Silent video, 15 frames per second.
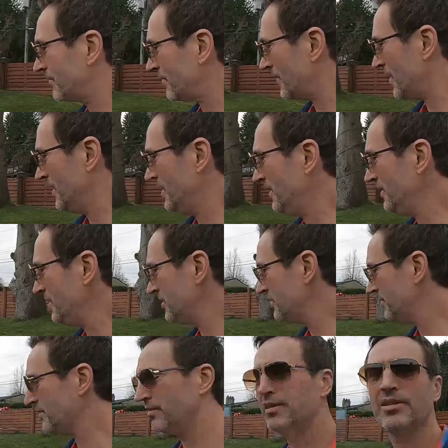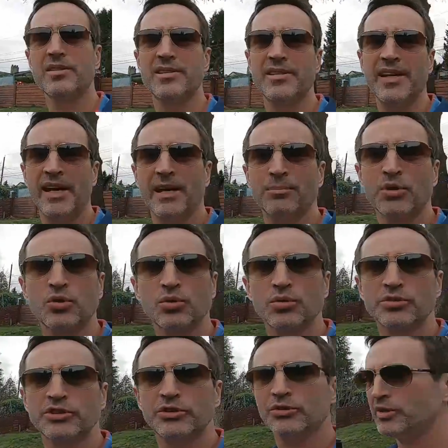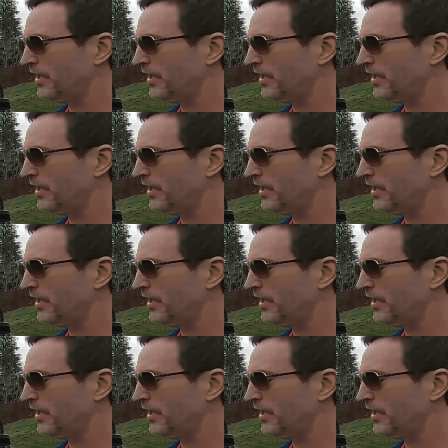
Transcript: and it looks damn cool too. Look